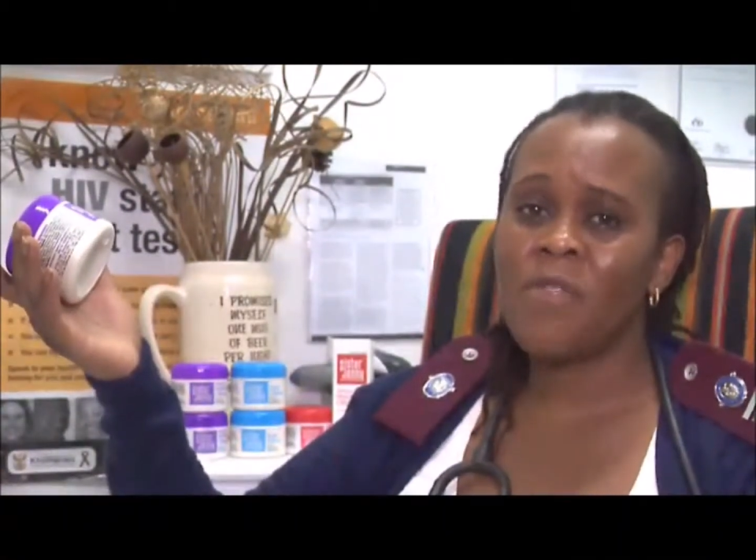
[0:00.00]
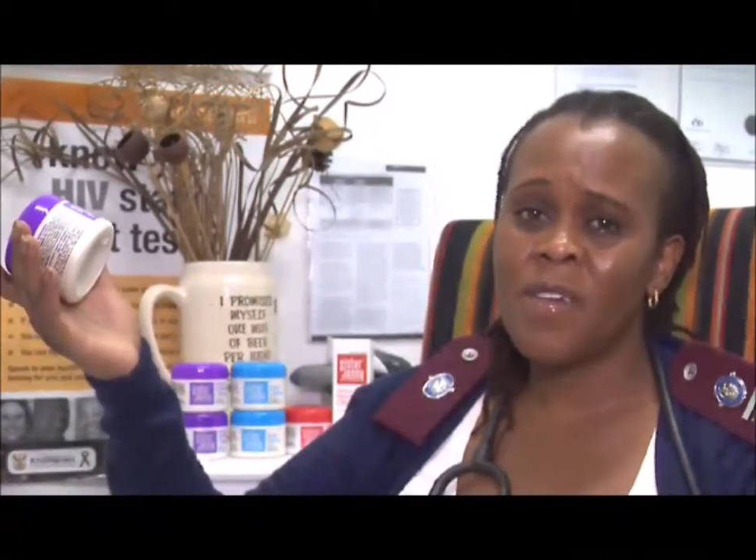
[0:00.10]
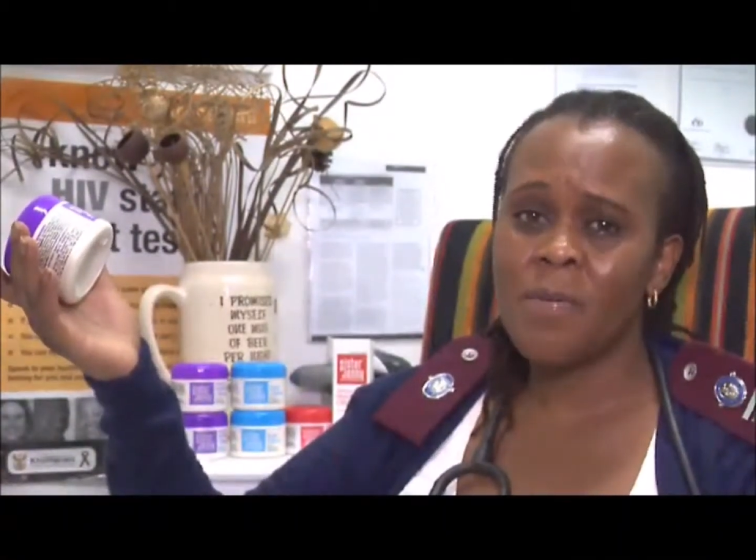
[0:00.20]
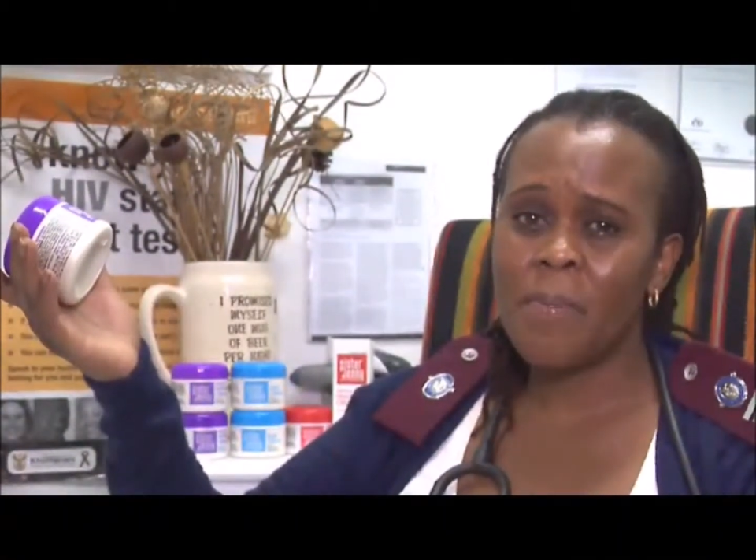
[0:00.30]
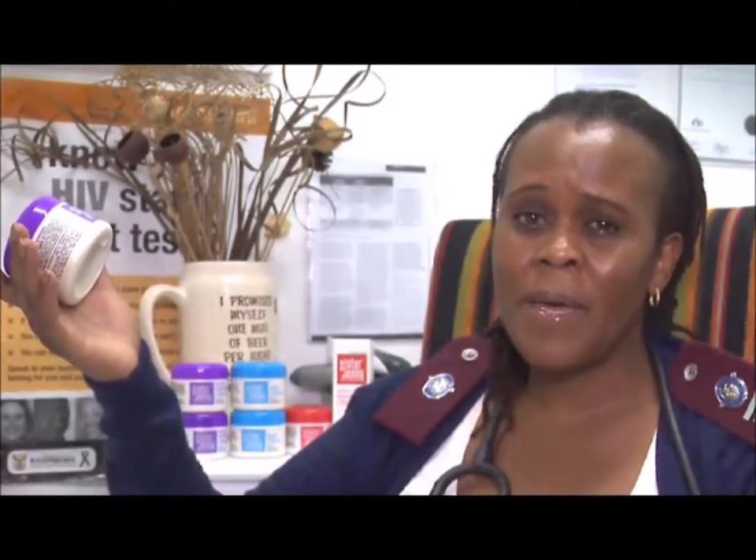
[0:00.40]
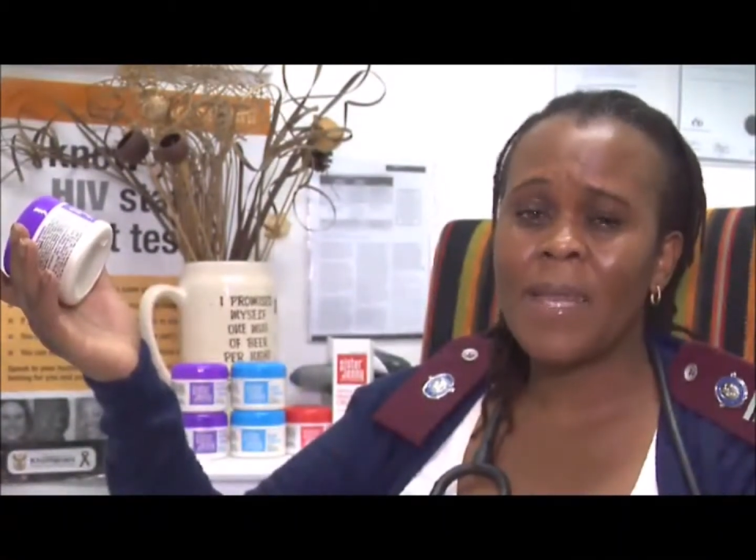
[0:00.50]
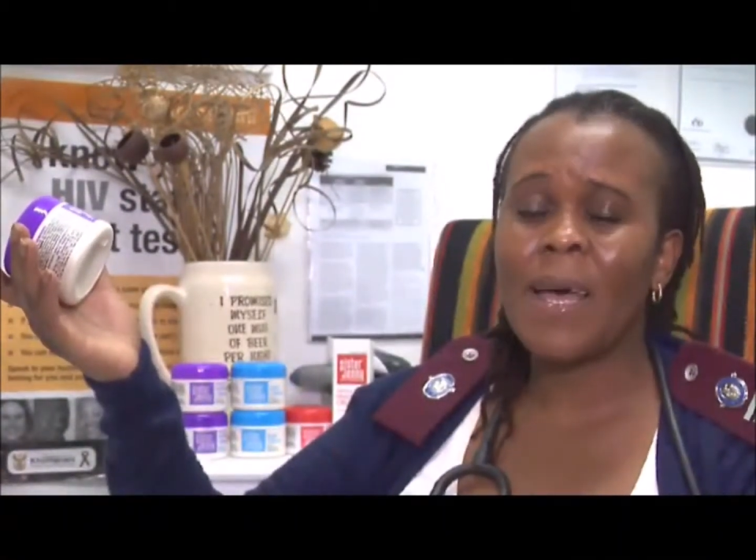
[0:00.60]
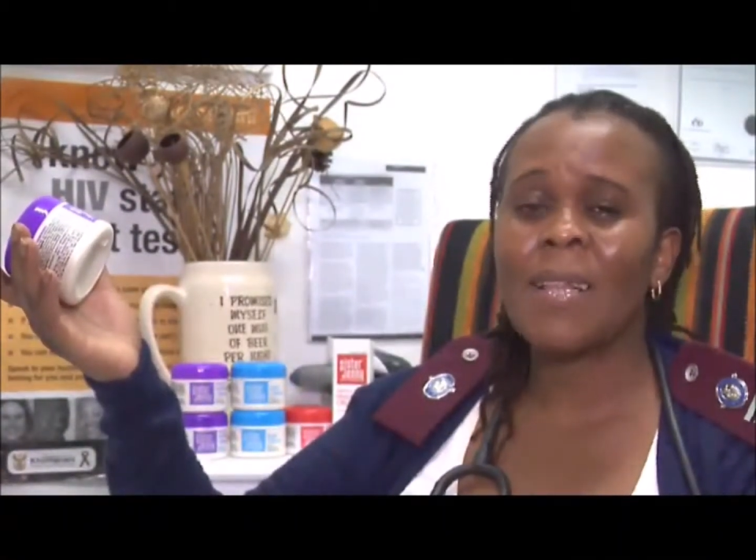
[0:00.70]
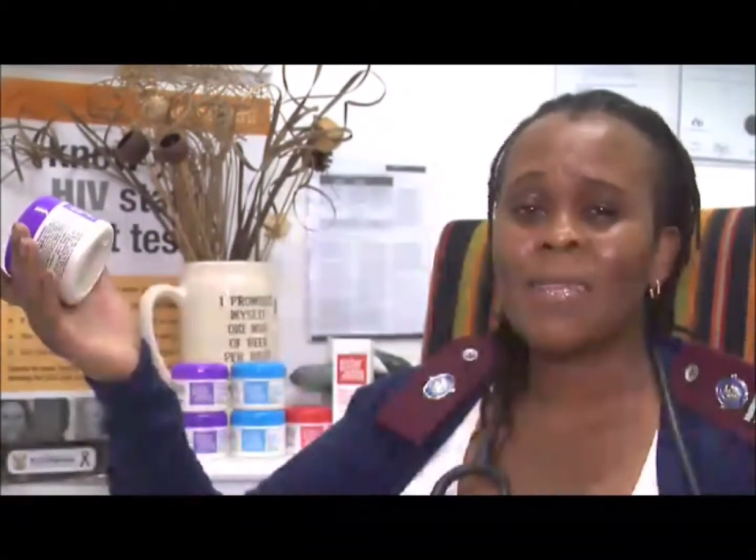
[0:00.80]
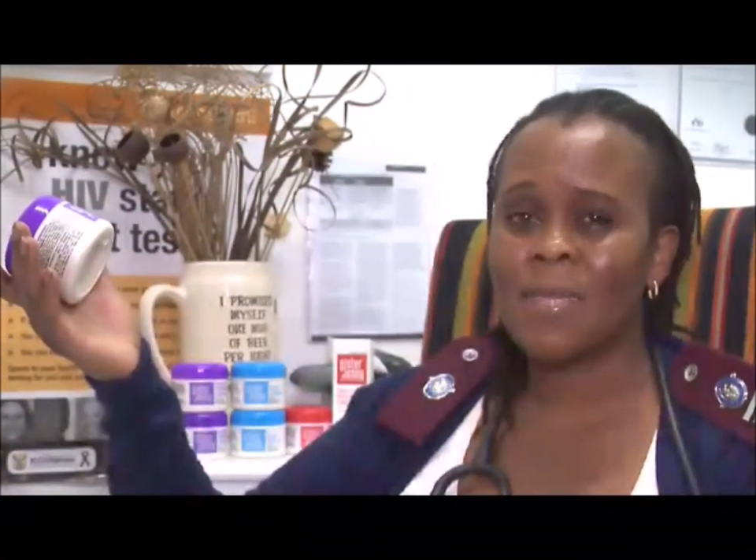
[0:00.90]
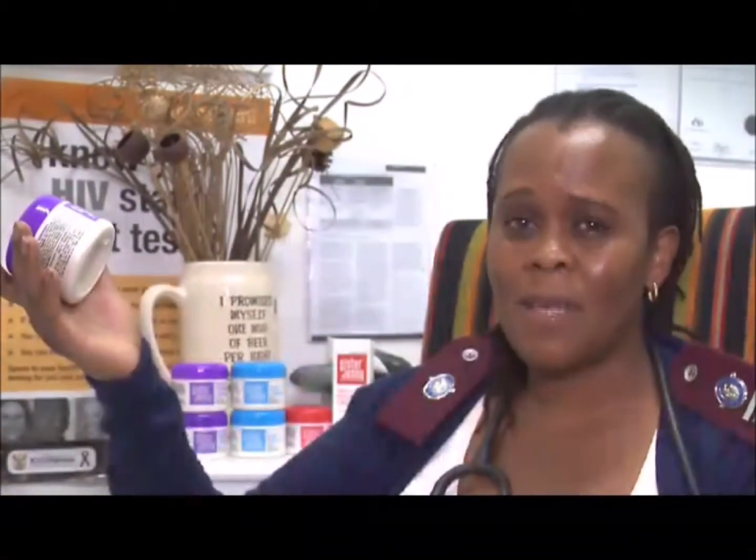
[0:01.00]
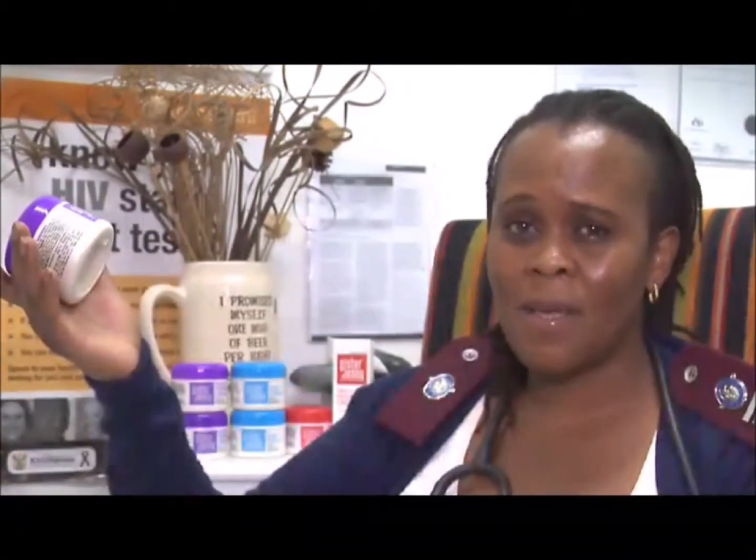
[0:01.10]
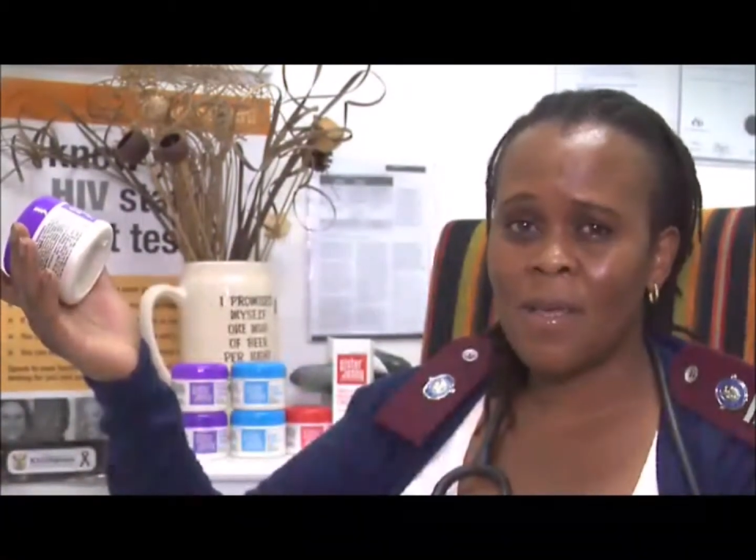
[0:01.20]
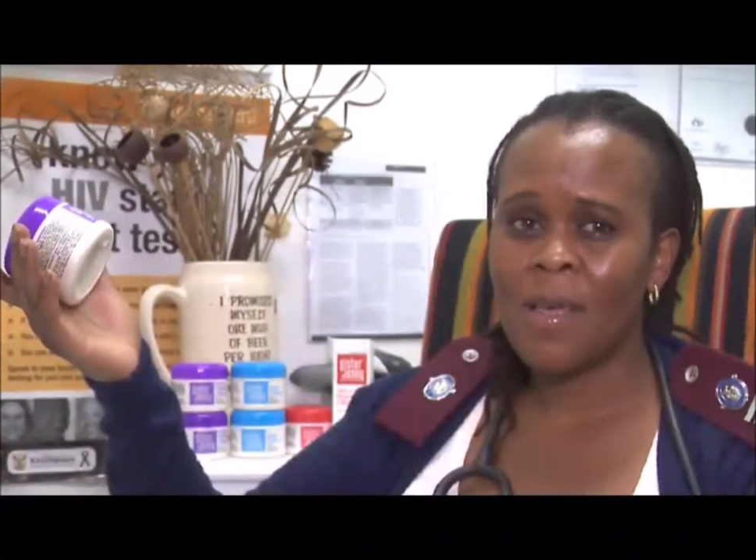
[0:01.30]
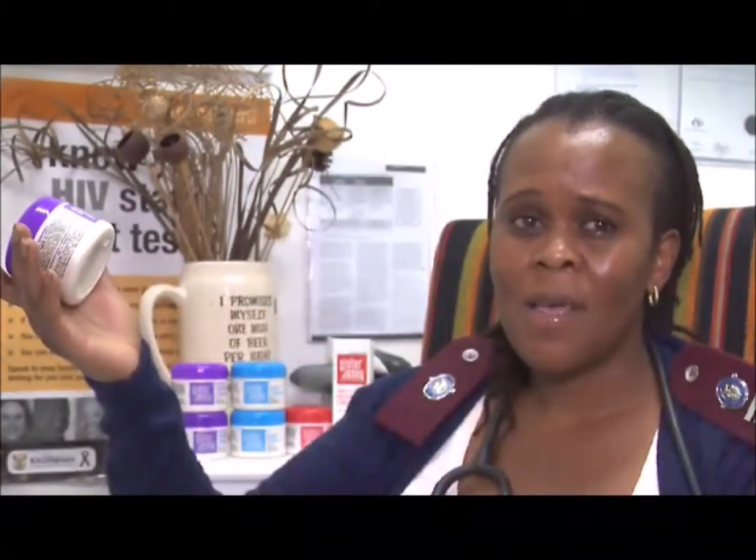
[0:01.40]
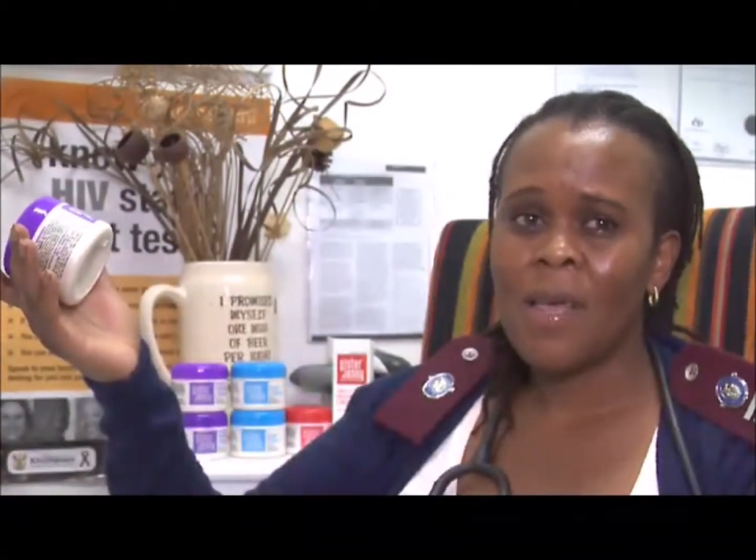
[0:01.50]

very bad ulcer.